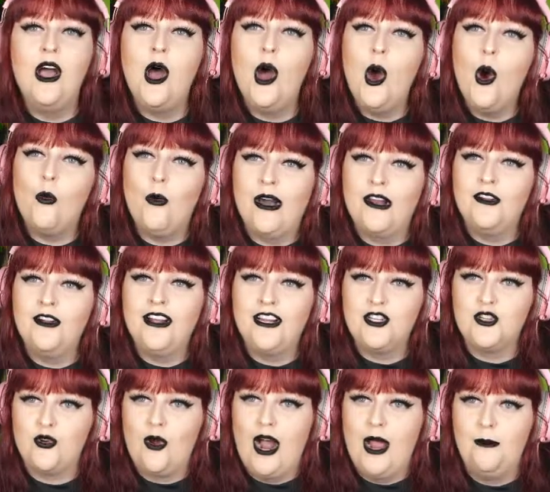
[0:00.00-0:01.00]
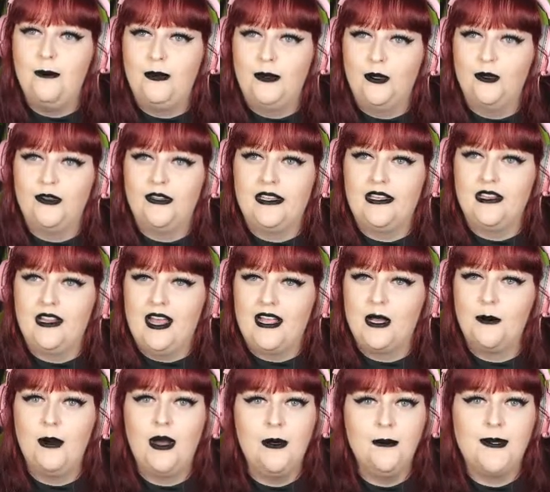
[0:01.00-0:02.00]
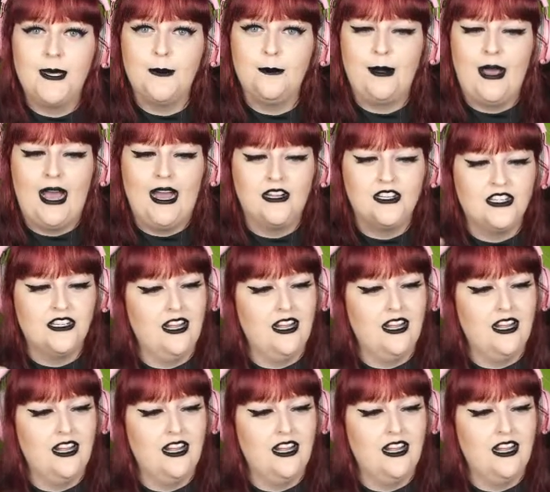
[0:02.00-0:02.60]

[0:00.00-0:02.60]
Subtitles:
why don't I try building like a pumpkin patch?